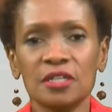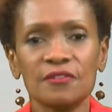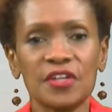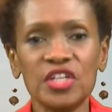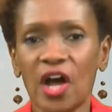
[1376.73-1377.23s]

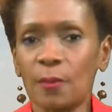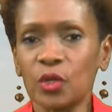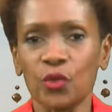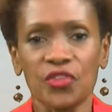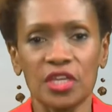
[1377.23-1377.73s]

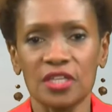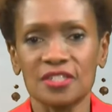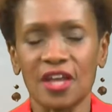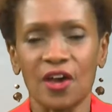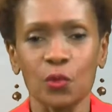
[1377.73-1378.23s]
phenomenal things
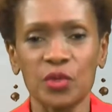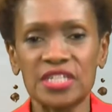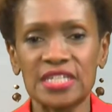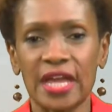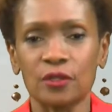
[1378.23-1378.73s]
written
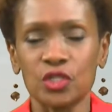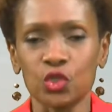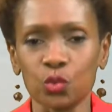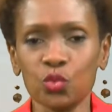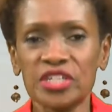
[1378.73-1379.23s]
down, and
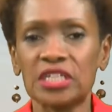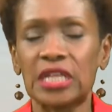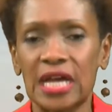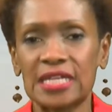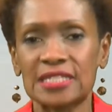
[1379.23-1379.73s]
you're
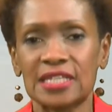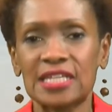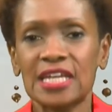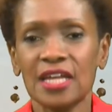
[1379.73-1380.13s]
realizing